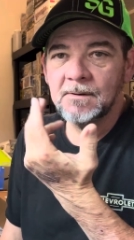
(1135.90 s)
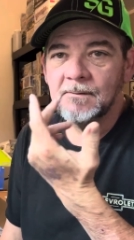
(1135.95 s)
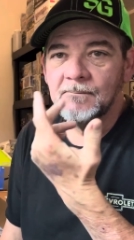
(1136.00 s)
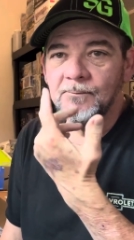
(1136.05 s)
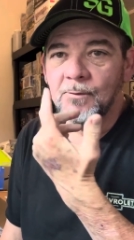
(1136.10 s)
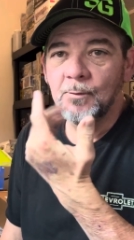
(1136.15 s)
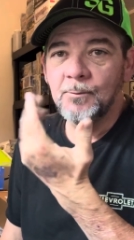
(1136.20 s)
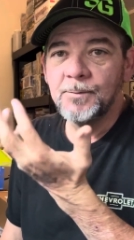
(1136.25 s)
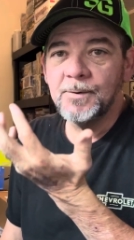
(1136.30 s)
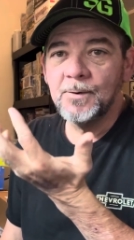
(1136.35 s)

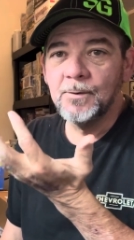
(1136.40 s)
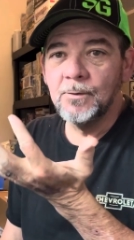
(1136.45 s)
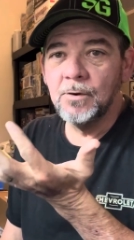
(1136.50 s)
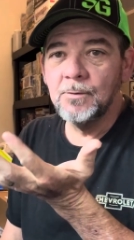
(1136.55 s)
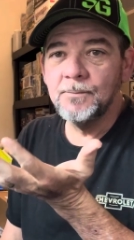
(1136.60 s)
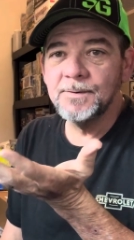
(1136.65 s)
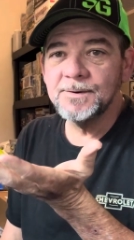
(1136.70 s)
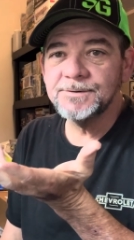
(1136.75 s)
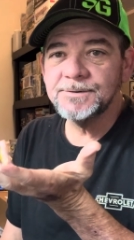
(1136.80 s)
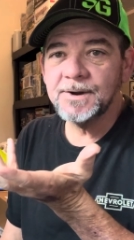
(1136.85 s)
Boo Boo
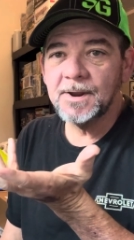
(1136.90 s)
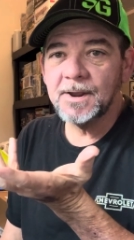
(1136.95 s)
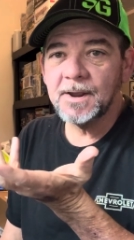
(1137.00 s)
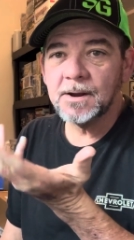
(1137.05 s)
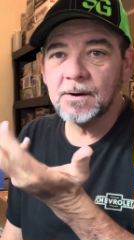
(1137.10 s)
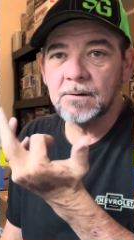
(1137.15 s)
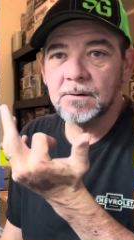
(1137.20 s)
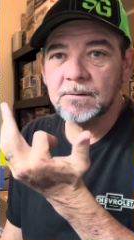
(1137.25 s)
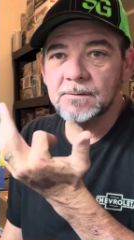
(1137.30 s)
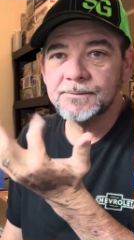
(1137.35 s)
Hoopachek
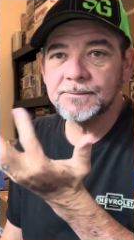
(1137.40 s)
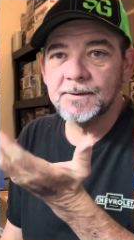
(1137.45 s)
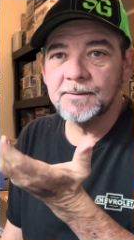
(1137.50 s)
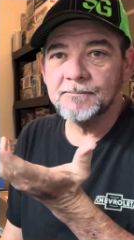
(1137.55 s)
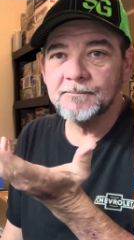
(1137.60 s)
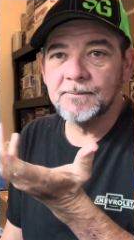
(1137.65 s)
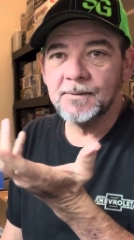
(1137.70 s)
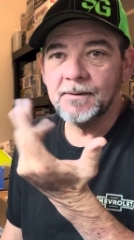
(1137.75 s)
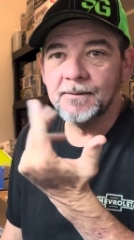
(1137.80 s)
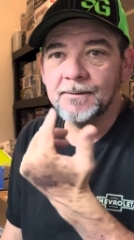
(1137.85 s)
or
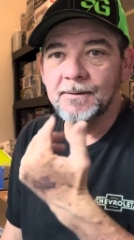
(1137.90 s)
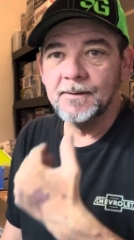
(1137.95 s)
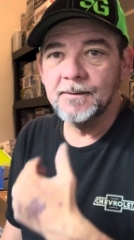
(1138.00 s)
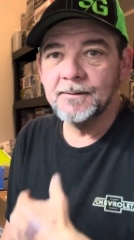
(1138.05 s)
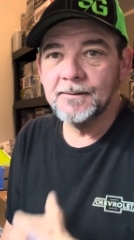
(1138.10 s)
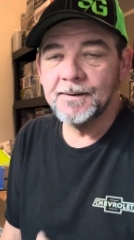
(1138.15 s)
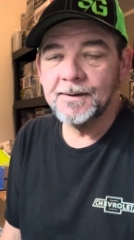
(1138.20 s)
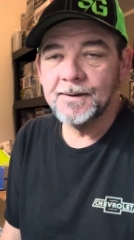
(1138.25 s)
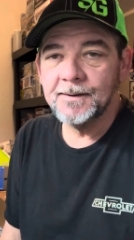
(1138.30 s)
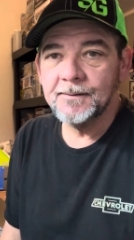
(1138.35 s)
something or
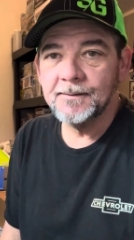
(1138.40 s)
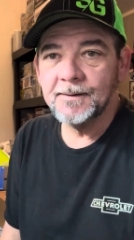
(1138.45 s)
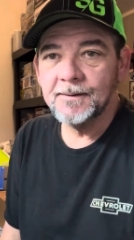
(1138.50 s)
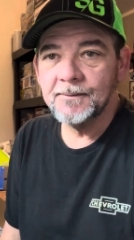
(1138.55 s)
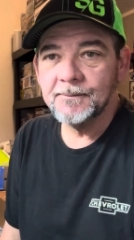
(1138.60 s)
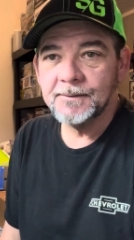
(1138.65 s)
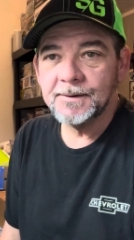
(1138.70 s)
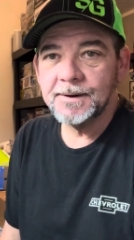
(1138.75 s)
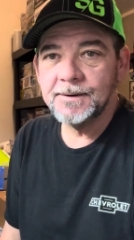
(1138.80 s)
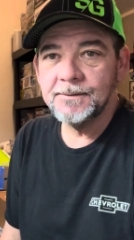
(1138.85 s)
another. I don't
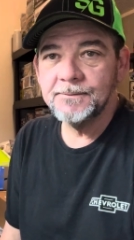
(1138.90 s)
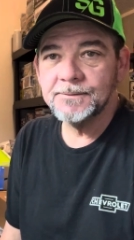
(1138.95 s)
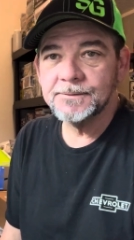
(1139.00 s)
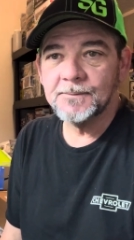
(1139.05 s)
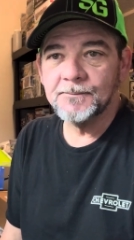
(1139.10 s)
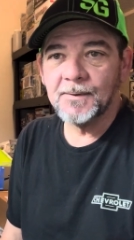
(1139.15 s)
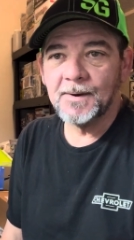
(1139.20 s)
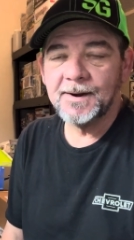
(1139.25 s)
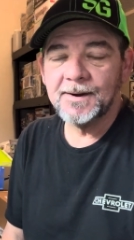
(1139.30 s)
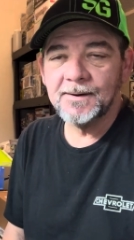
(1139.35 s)
know. He was
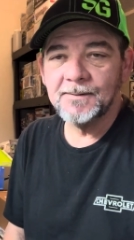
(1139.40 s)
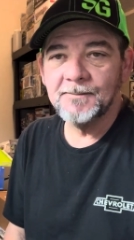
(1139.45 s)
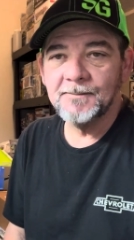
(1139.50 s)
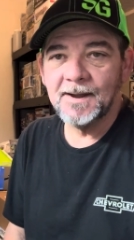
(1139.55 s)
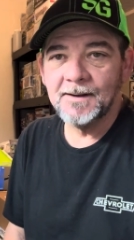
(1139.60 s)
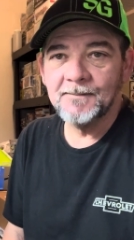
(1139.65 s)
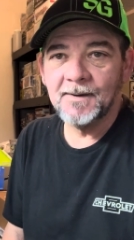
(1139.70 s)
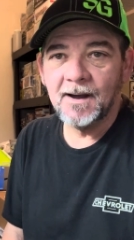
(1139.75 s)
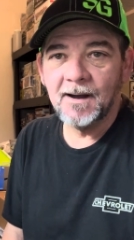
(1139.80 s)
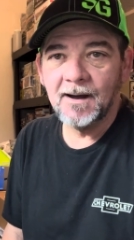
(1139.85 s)
complaining
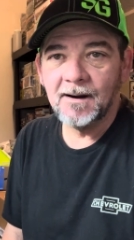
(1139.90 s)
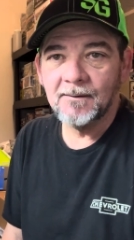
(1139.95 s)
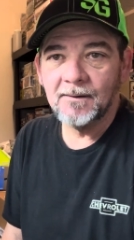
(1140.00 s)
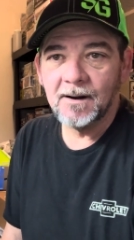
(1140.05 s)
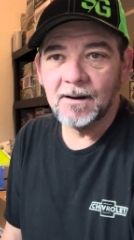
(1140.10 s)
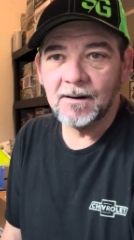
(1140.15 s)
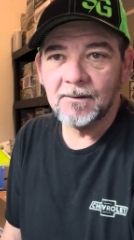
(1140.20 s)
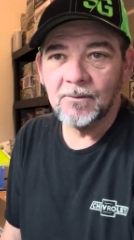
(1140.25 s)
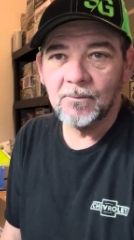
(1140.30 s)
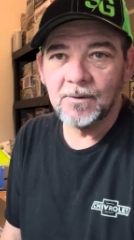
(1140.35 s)
about my Hot
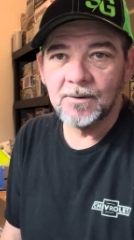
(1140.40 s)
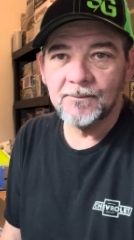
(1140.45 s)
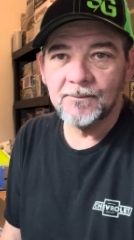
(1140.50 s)
Rod Hoarder